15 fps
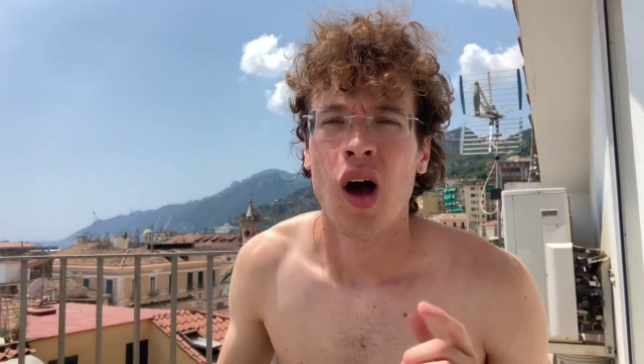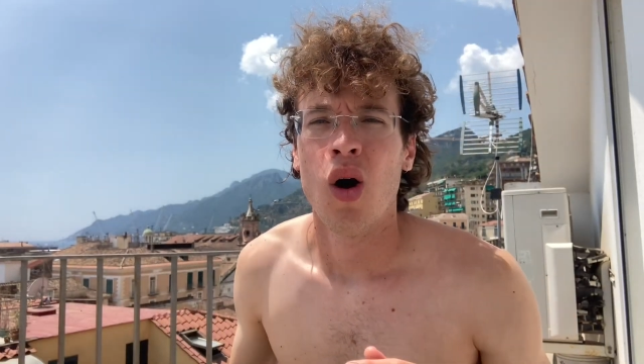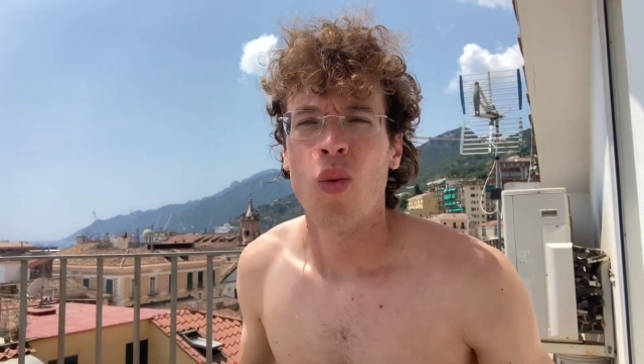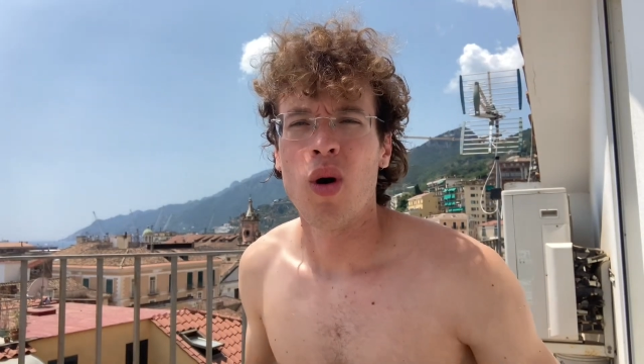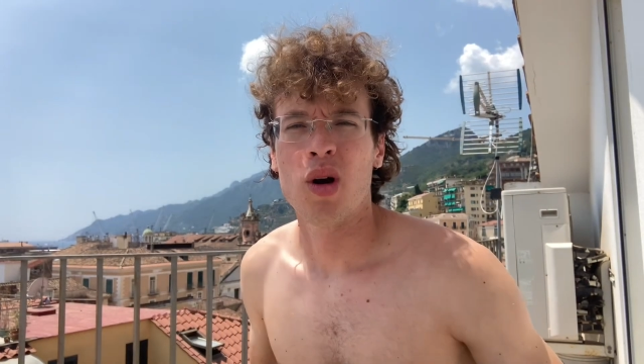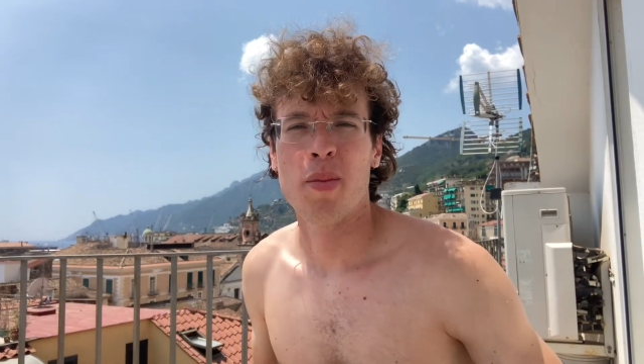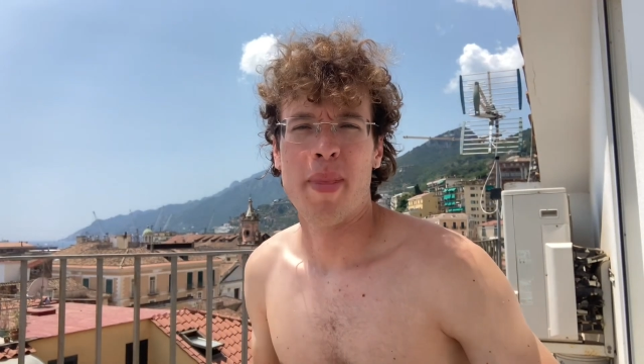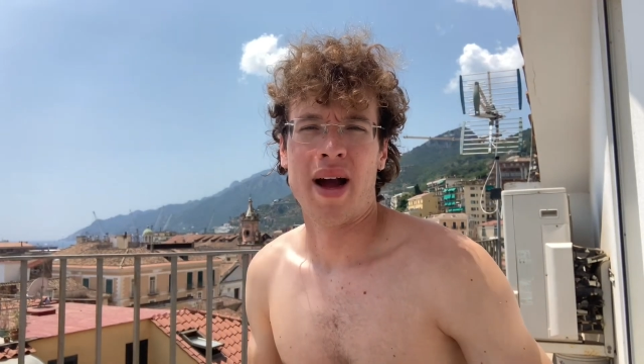
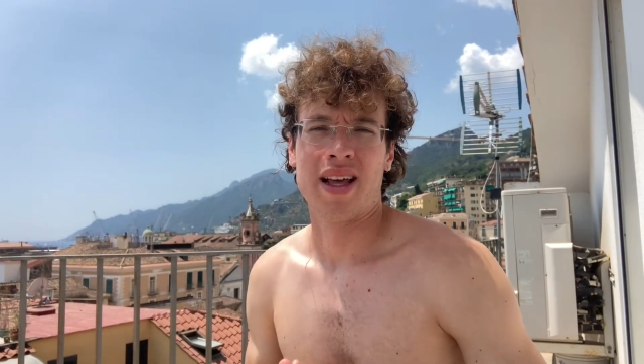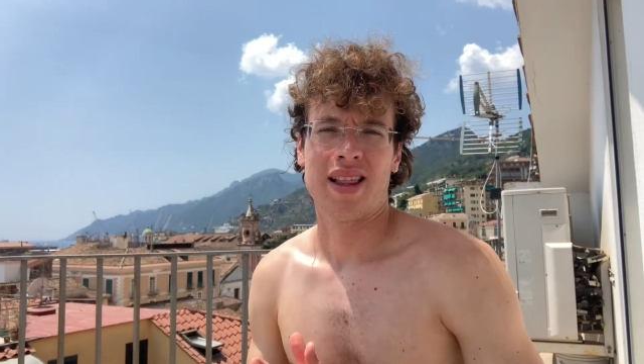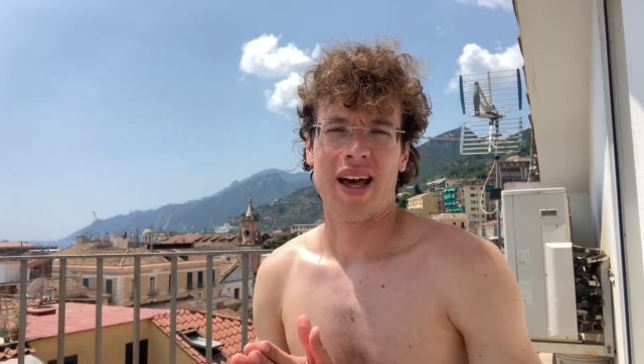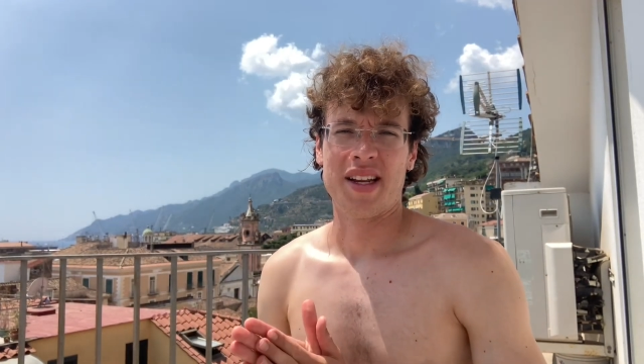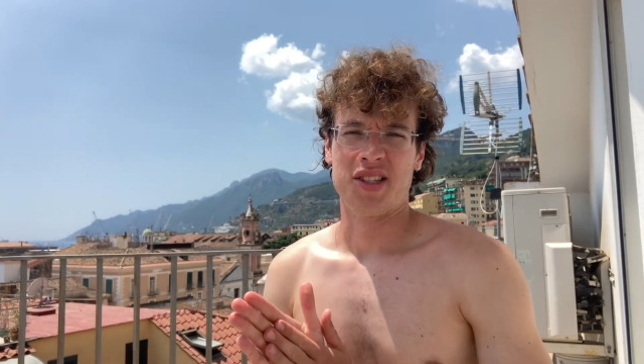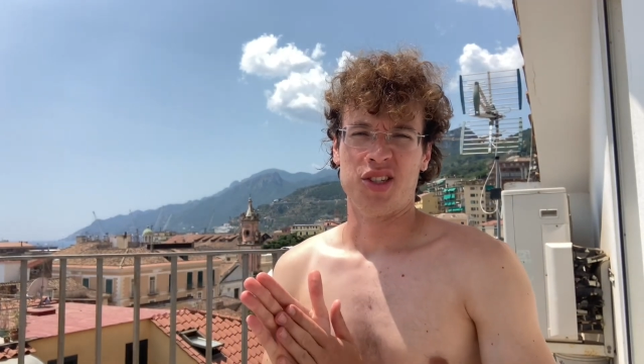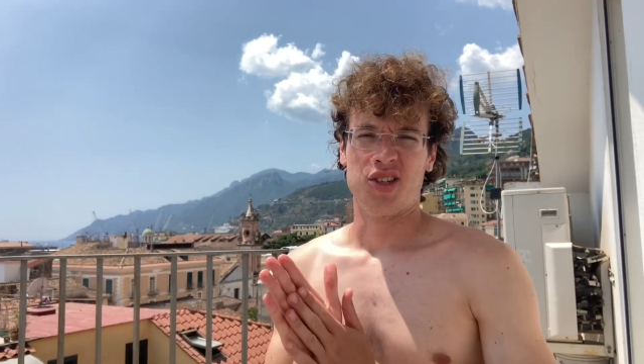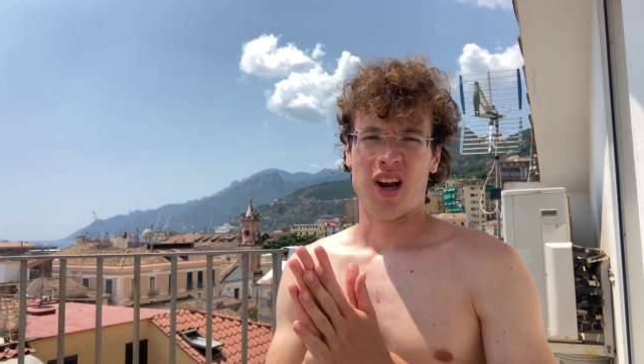Welcome back,
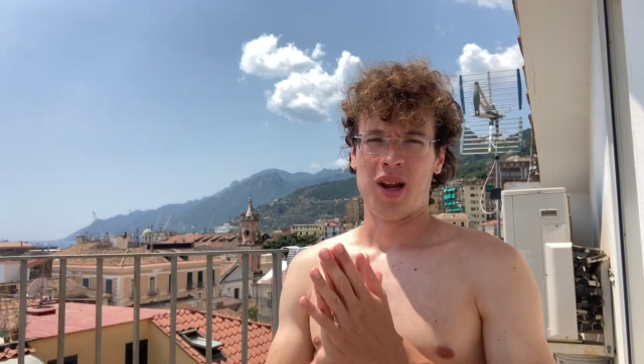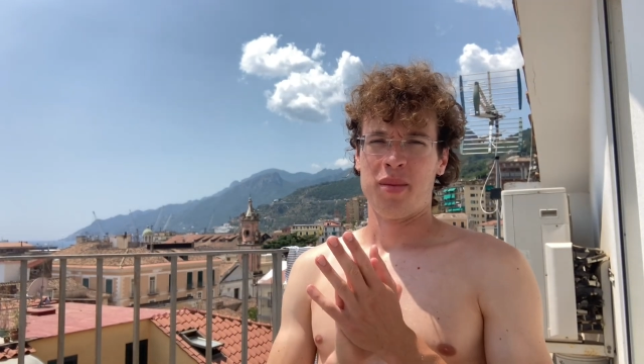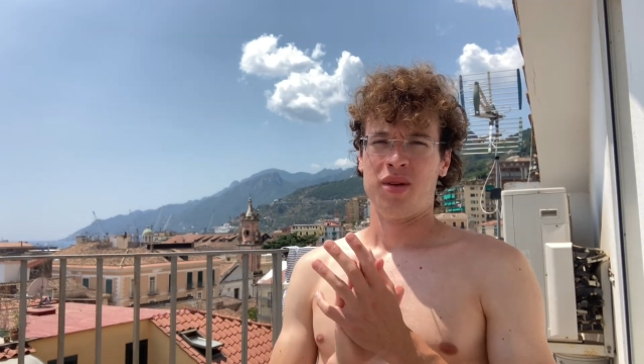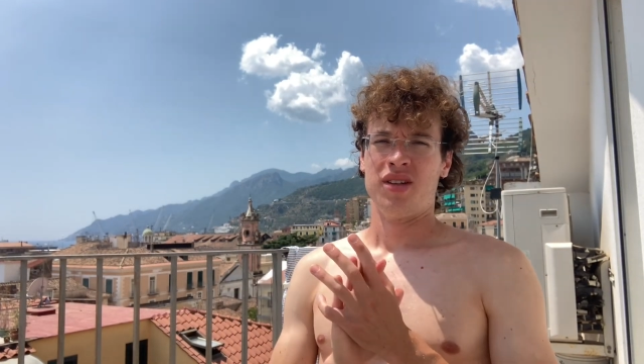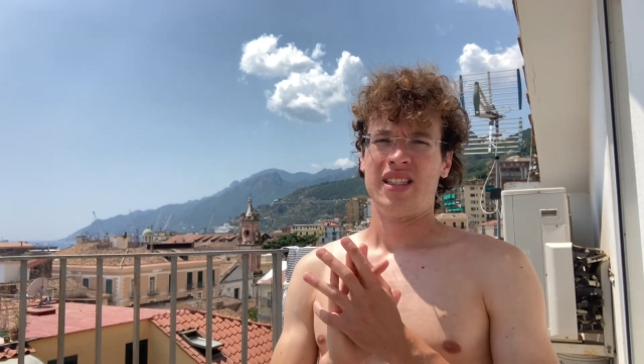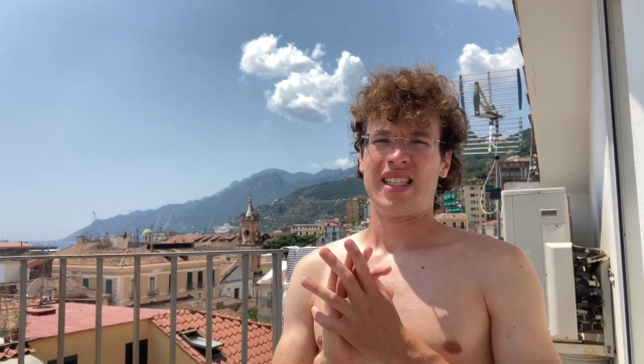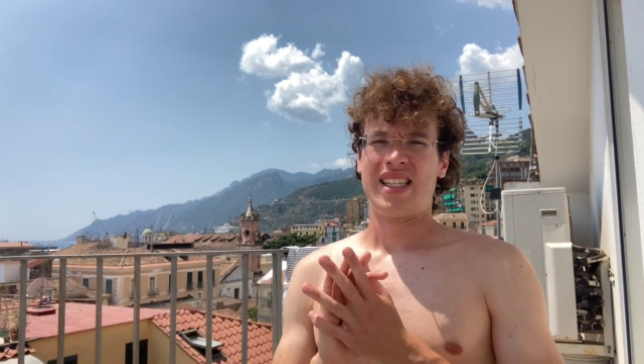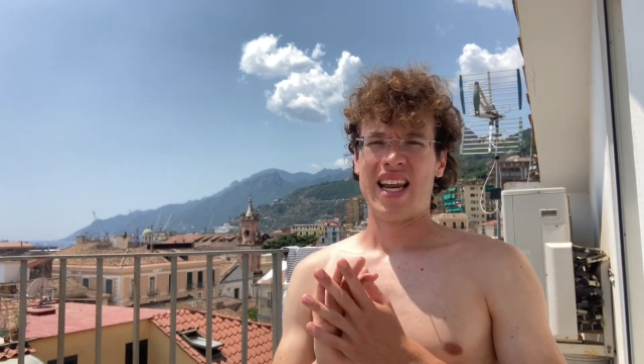ladies and
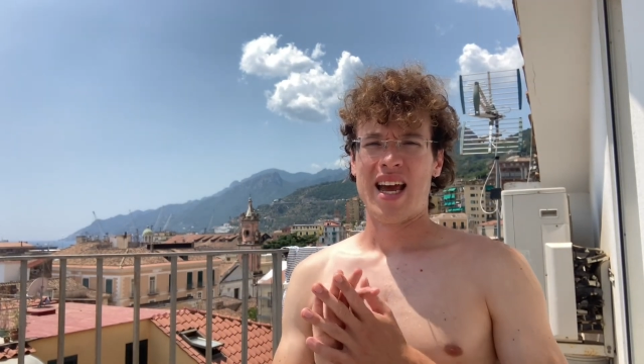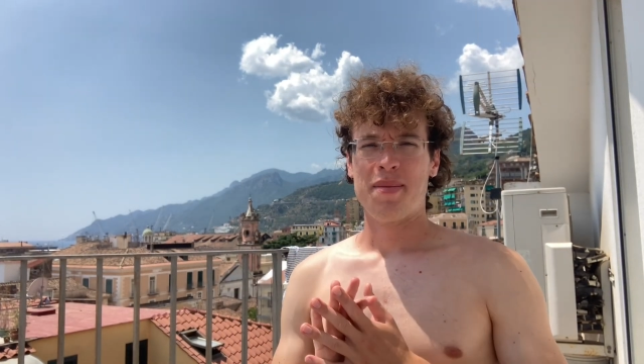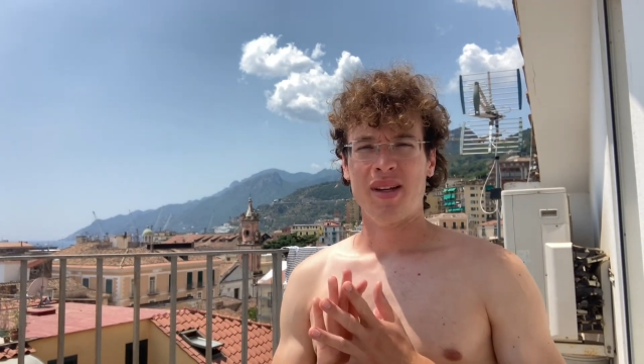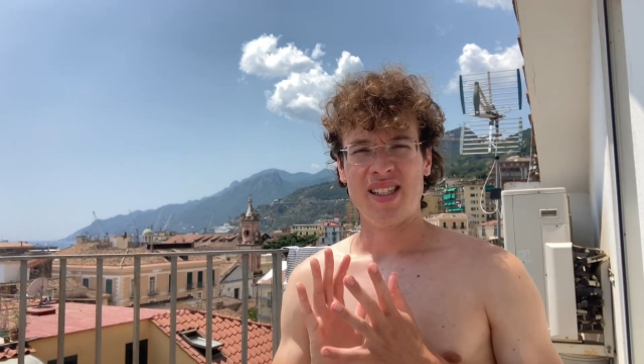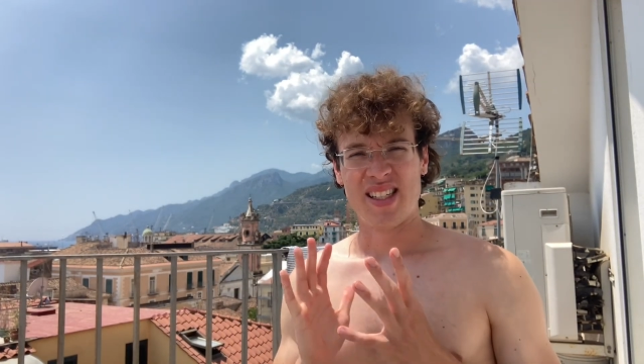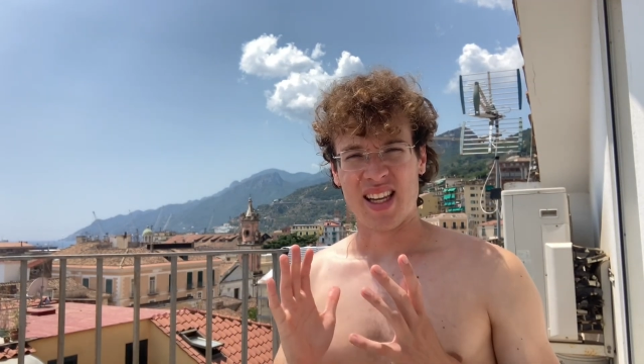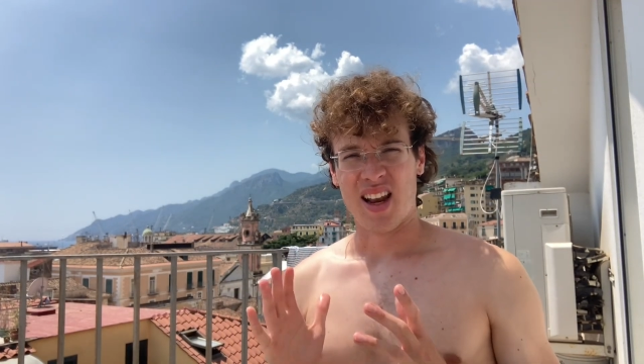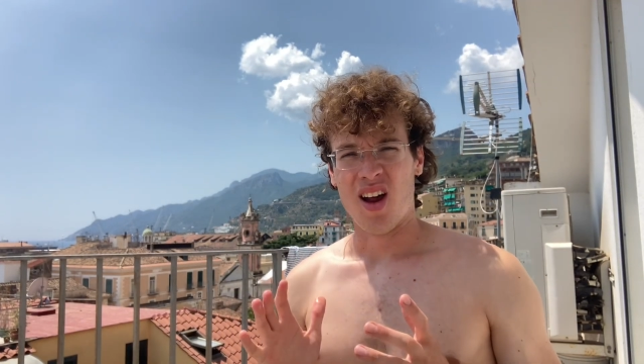gentlemen. Today I'm in
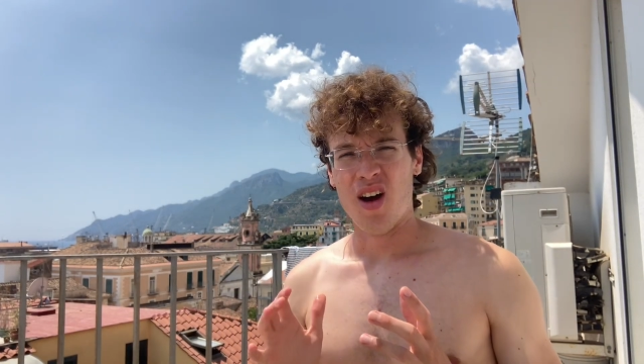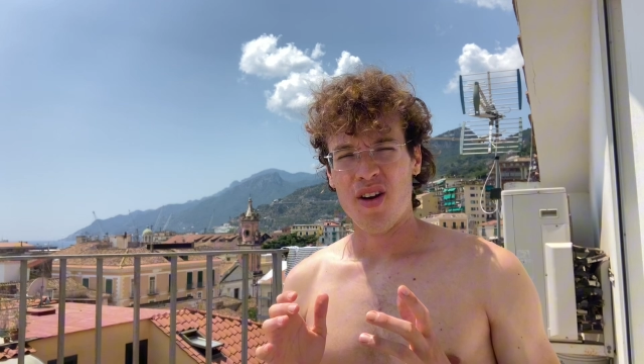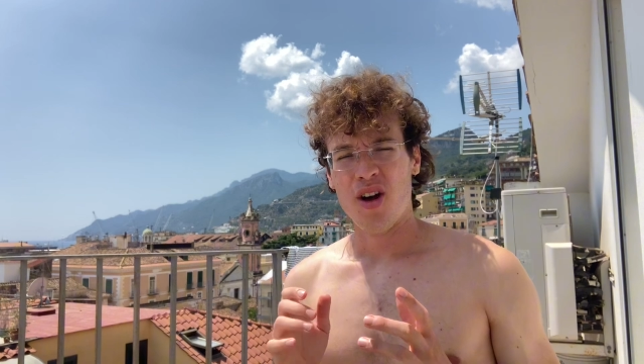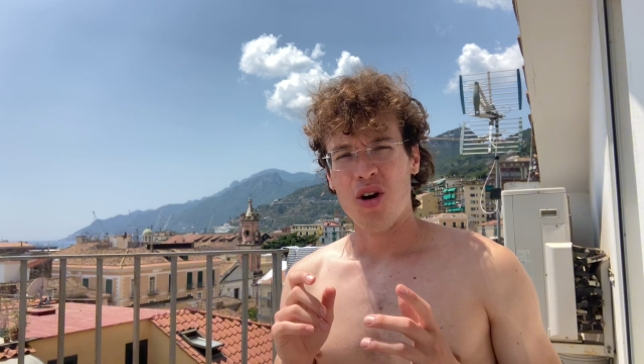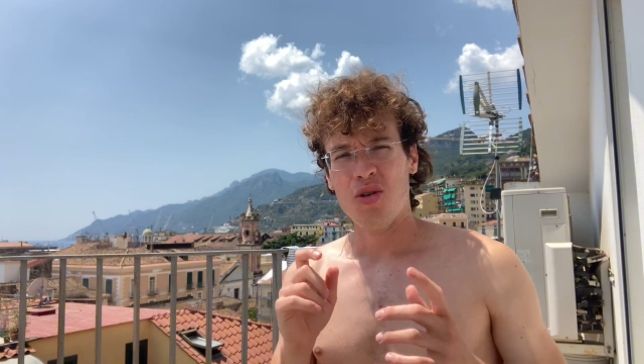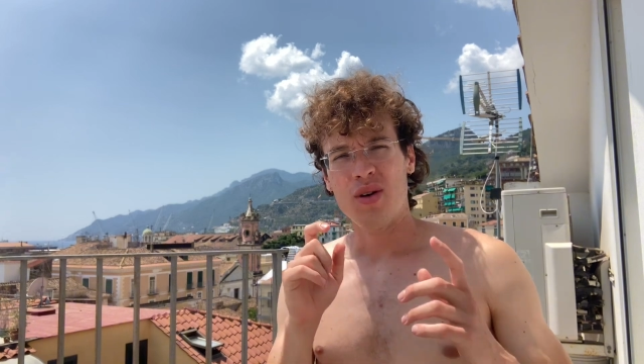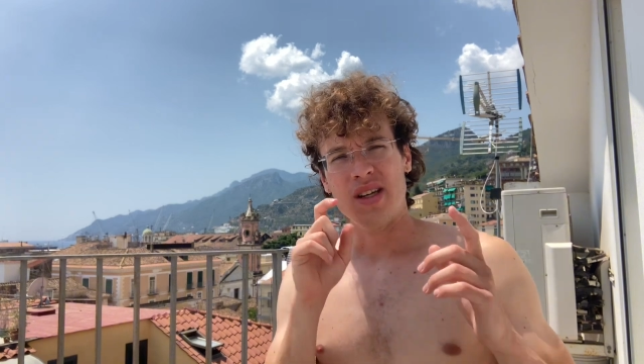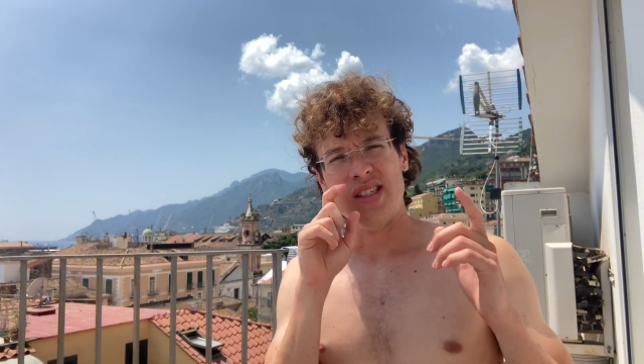Salerno.